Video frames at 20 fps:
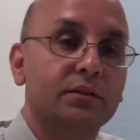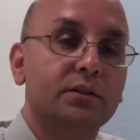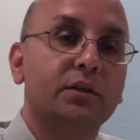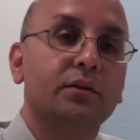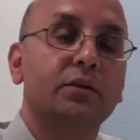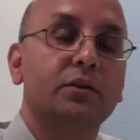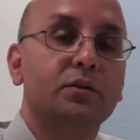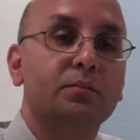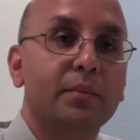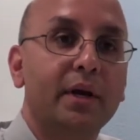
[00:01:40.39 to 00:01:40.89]
So
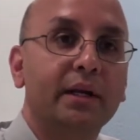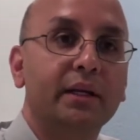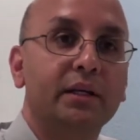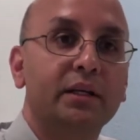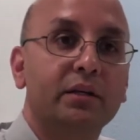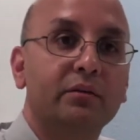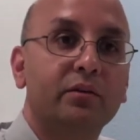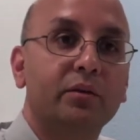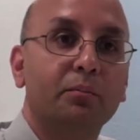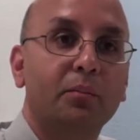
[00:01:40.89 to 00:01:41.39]
there's many
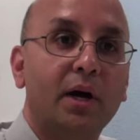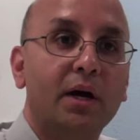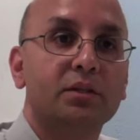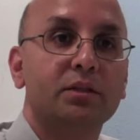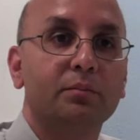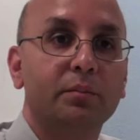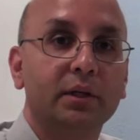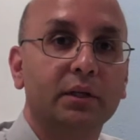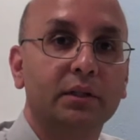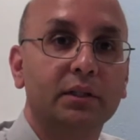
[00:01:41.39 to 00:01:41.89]
different
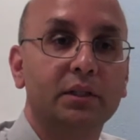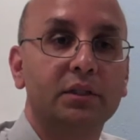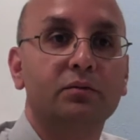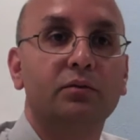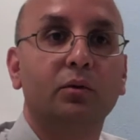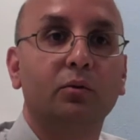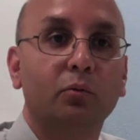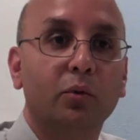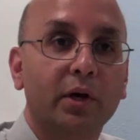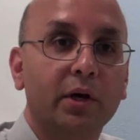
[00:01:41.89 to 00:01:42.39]
possibilities for
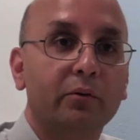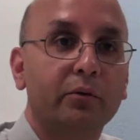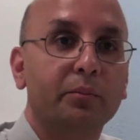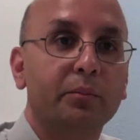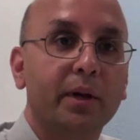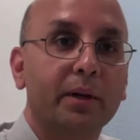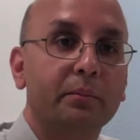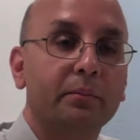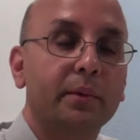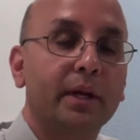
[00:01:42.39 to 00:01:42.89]
where we
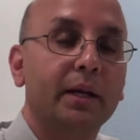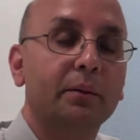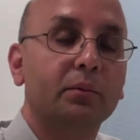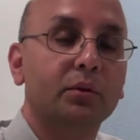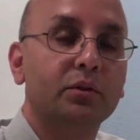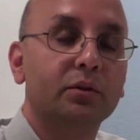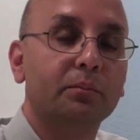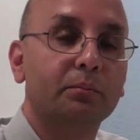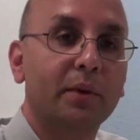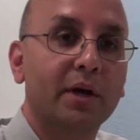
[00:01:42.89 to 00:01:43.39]
may be able
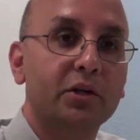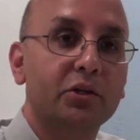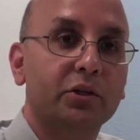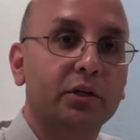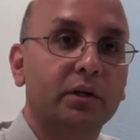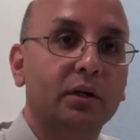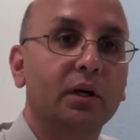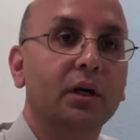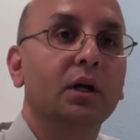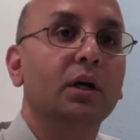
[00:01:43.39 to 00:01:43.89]
to
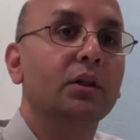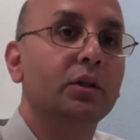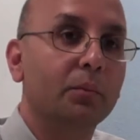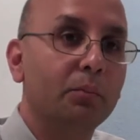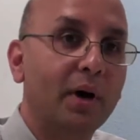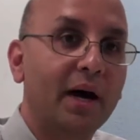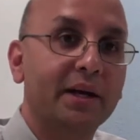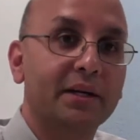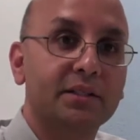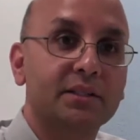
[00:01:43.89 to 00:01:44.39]
measure the
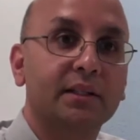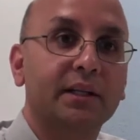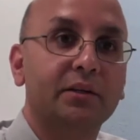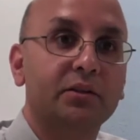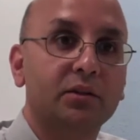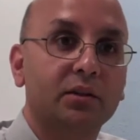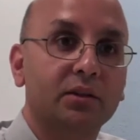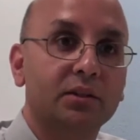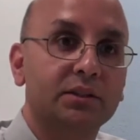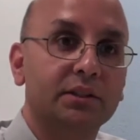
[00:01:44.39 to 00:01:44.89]
body's
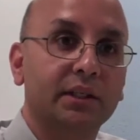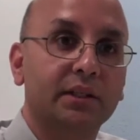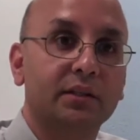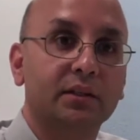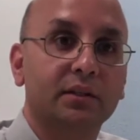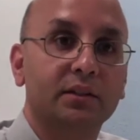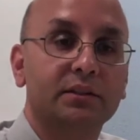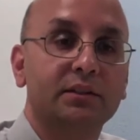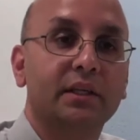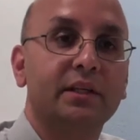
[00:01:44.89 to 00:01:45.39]
electrical
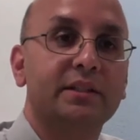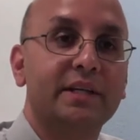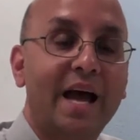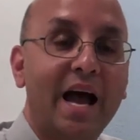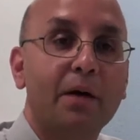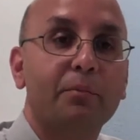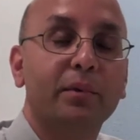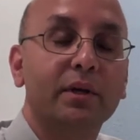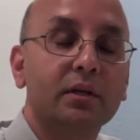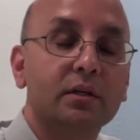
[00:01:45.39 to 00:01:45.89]
signals and
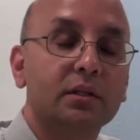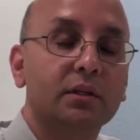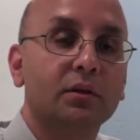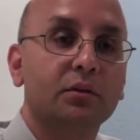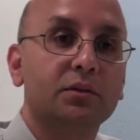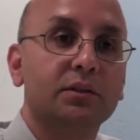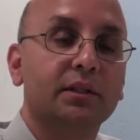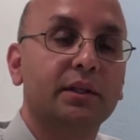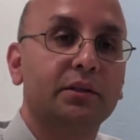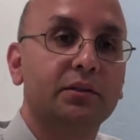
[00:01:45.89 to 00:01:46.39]
tap into
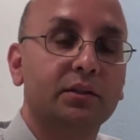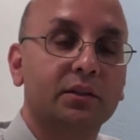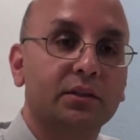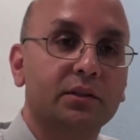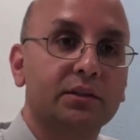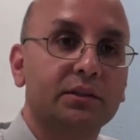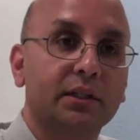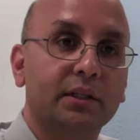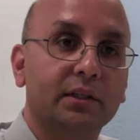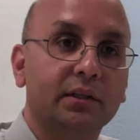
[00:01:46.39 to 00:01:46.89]
those electrical
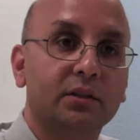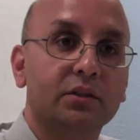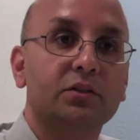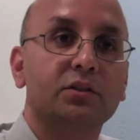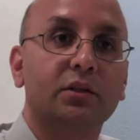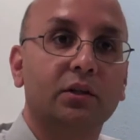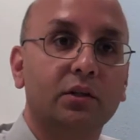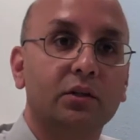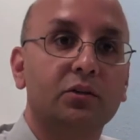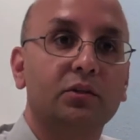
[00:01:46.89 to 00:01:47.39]
signals
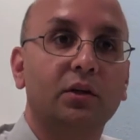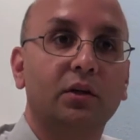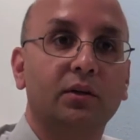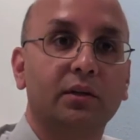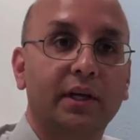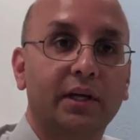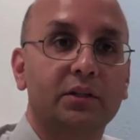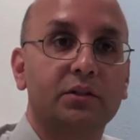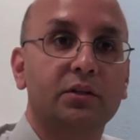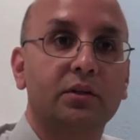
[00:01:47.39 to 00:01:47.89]
to control
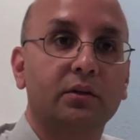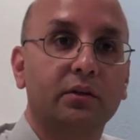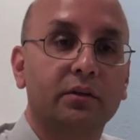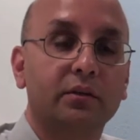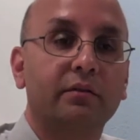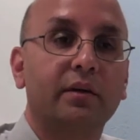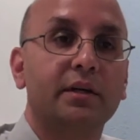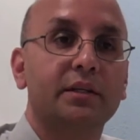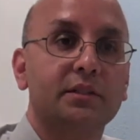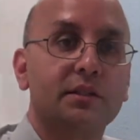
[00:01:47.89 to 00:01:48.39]
external
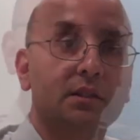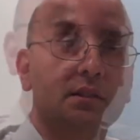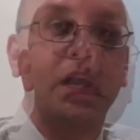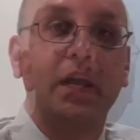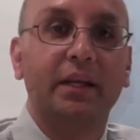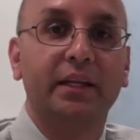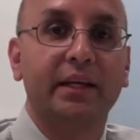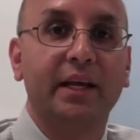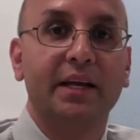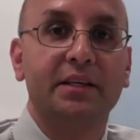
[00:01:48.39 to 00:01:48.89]
devices. The
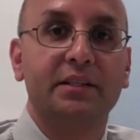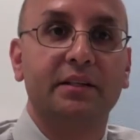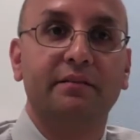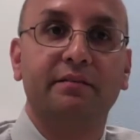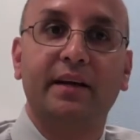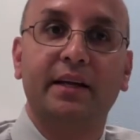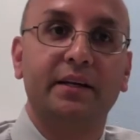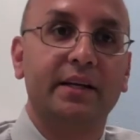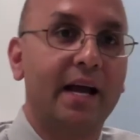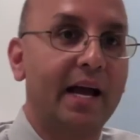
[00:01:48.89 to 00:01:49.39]
body has a
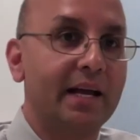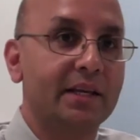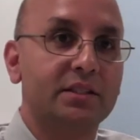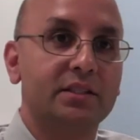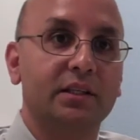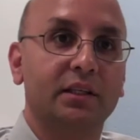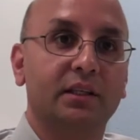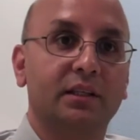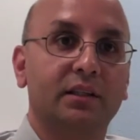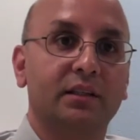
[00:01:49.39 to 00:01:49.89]

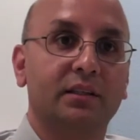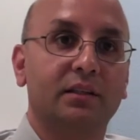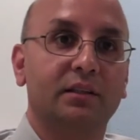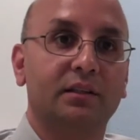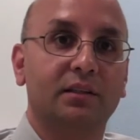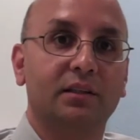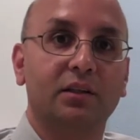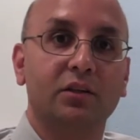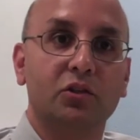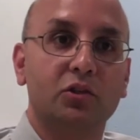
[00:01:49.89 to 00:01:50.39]
fantastic
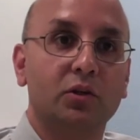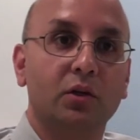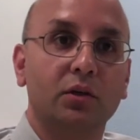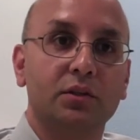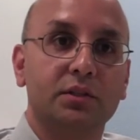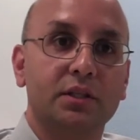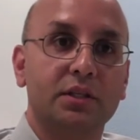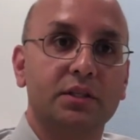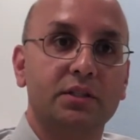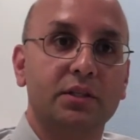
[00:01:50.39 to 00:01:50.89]
control
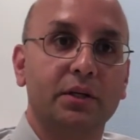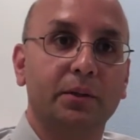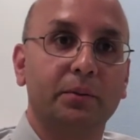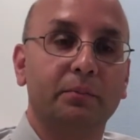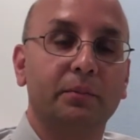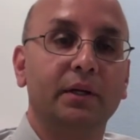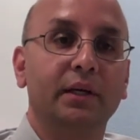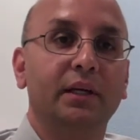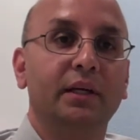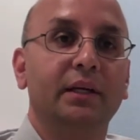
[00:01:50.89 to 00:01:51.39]
system
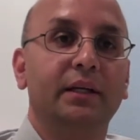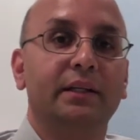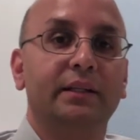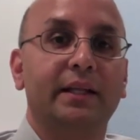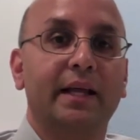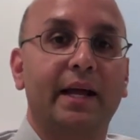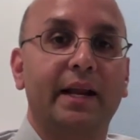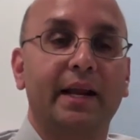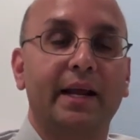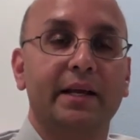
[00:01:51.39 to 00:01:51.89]

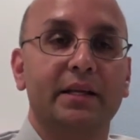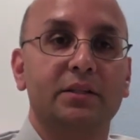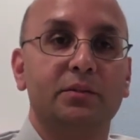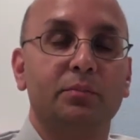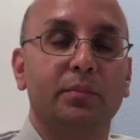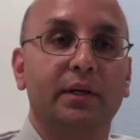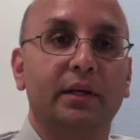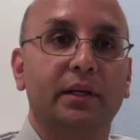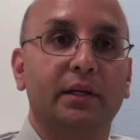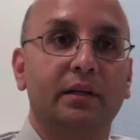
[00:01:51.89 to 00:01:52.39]
that has
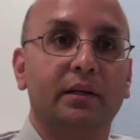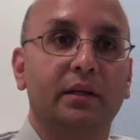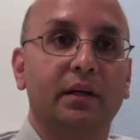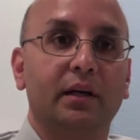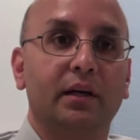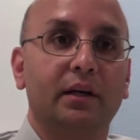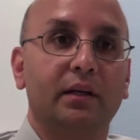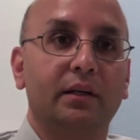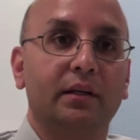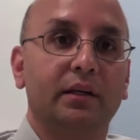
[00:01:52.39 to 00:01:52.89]
been
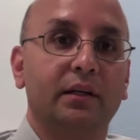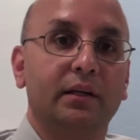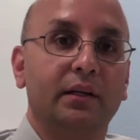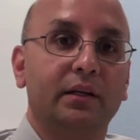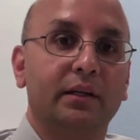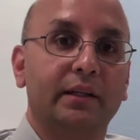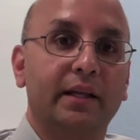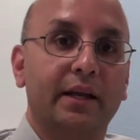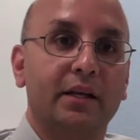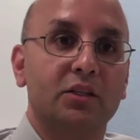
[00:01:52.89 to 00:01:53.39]
uh,
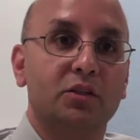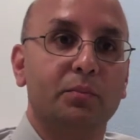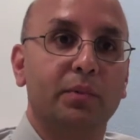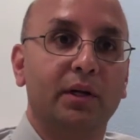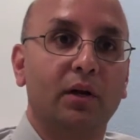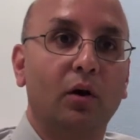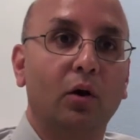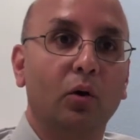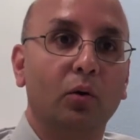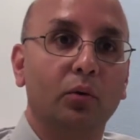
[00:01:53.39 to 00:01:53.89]
that has been
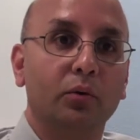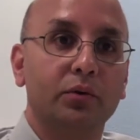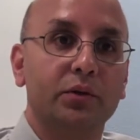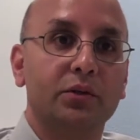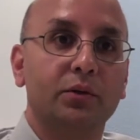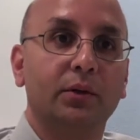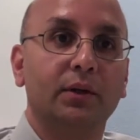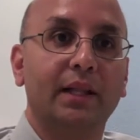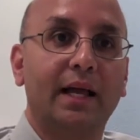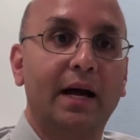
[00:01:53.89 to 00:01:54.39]
honed
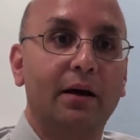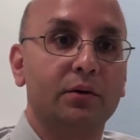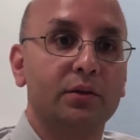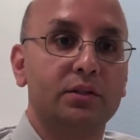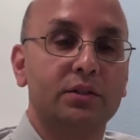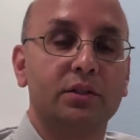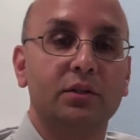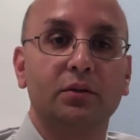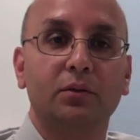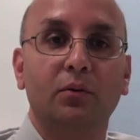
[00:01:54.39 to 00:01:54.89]
to allow us
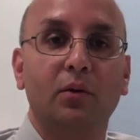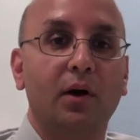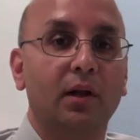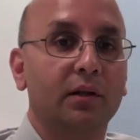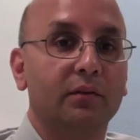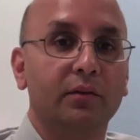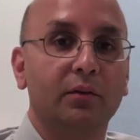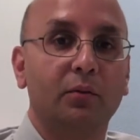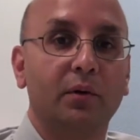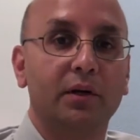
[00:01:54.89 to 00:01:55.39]
to do all
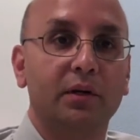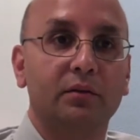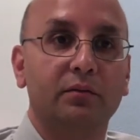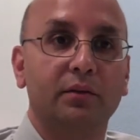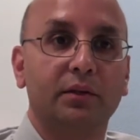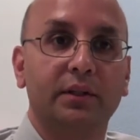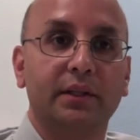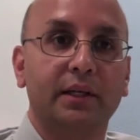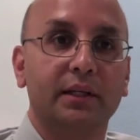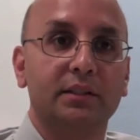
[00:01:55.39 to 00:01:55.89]
of the
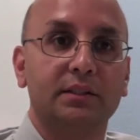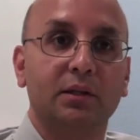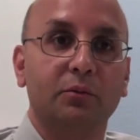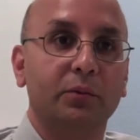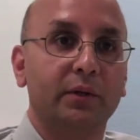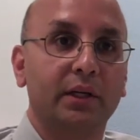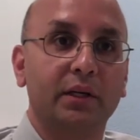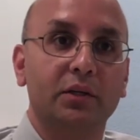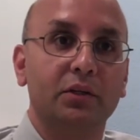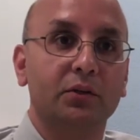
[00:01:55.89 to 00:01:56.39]
wonderful things that we
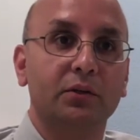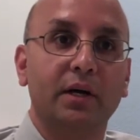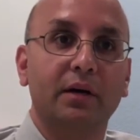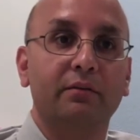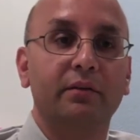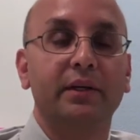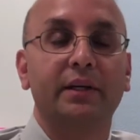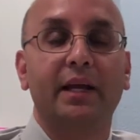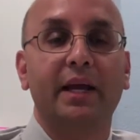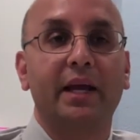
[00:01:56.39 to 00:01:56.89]
can do
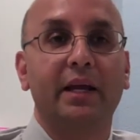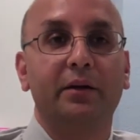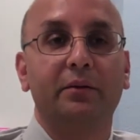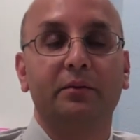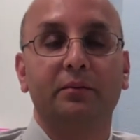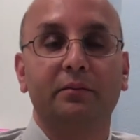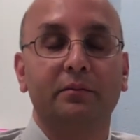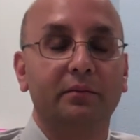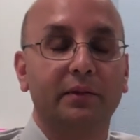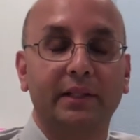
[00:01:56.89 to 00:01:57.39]
every day
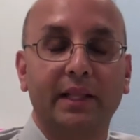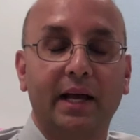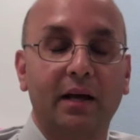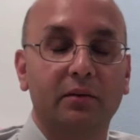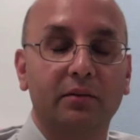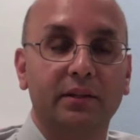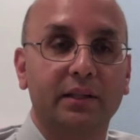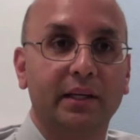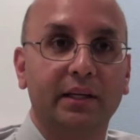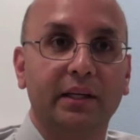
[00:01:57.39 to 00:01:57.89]

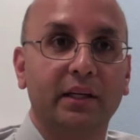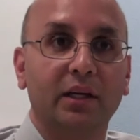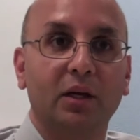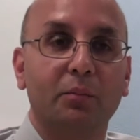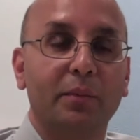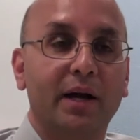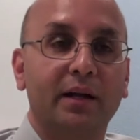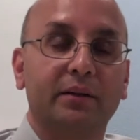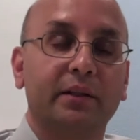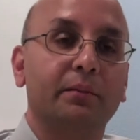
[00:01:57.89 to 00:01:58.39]
without thinking
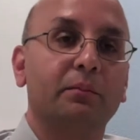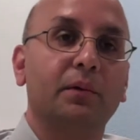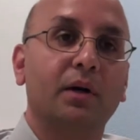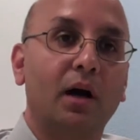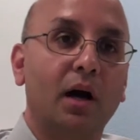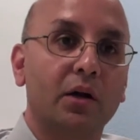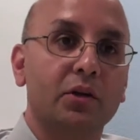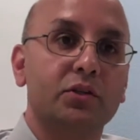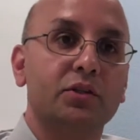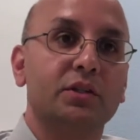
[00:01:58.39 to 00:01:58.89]
about them
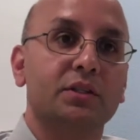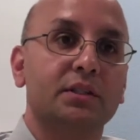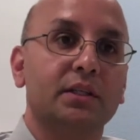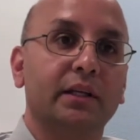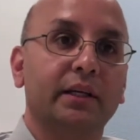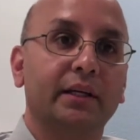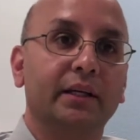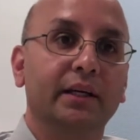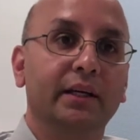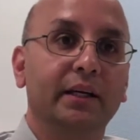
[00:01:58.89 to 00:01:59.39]
consciously.